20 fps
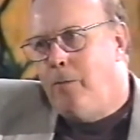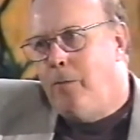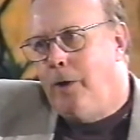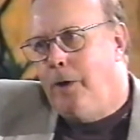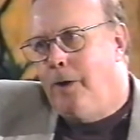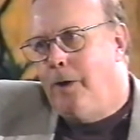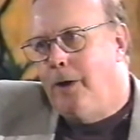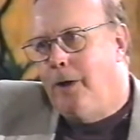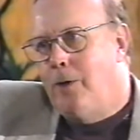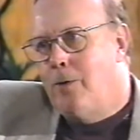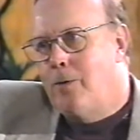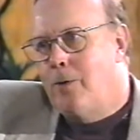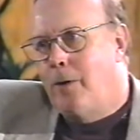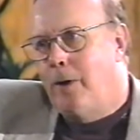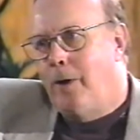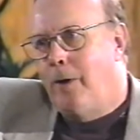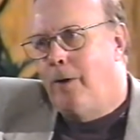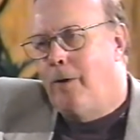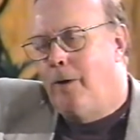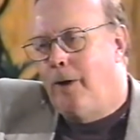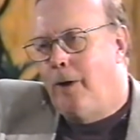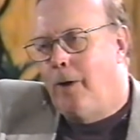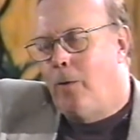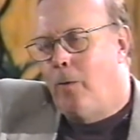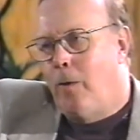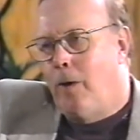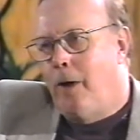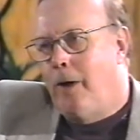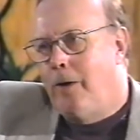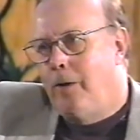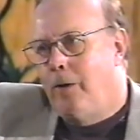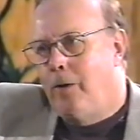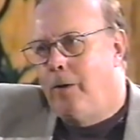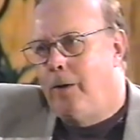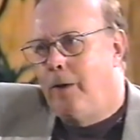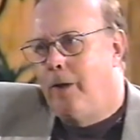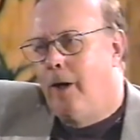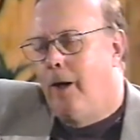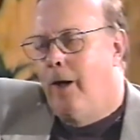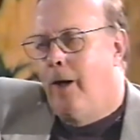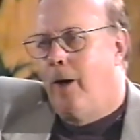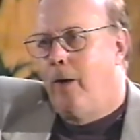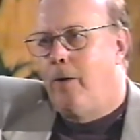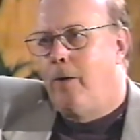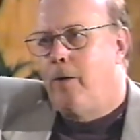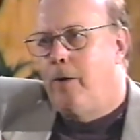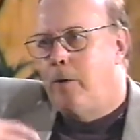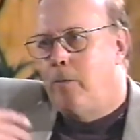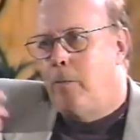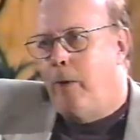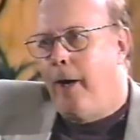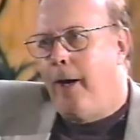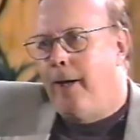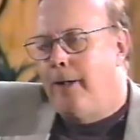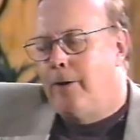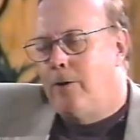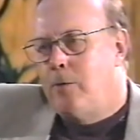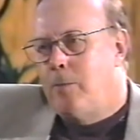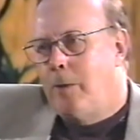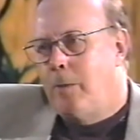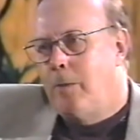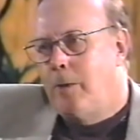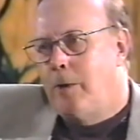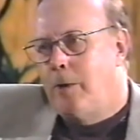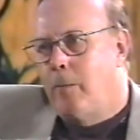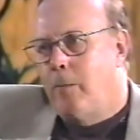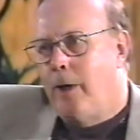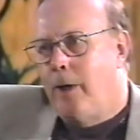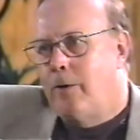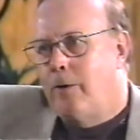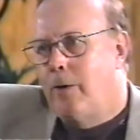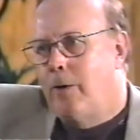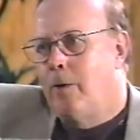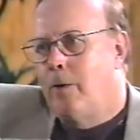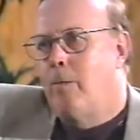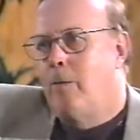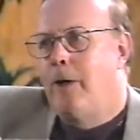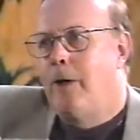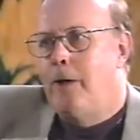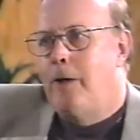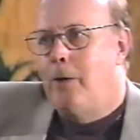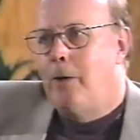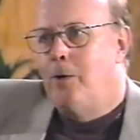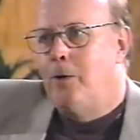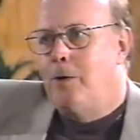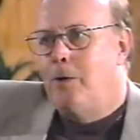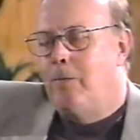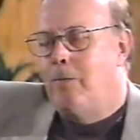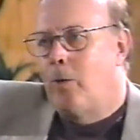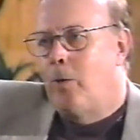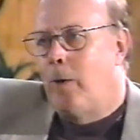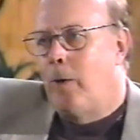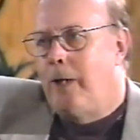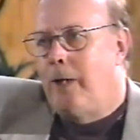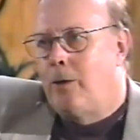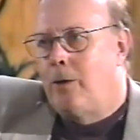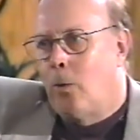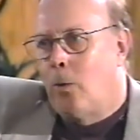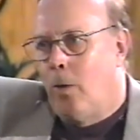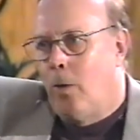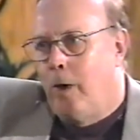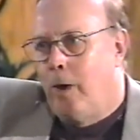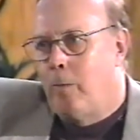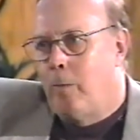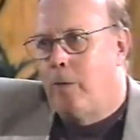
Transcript: feeling, isn't there? You later on, you think back. These people mm-hmm. think back to my years, even though I didn't go on and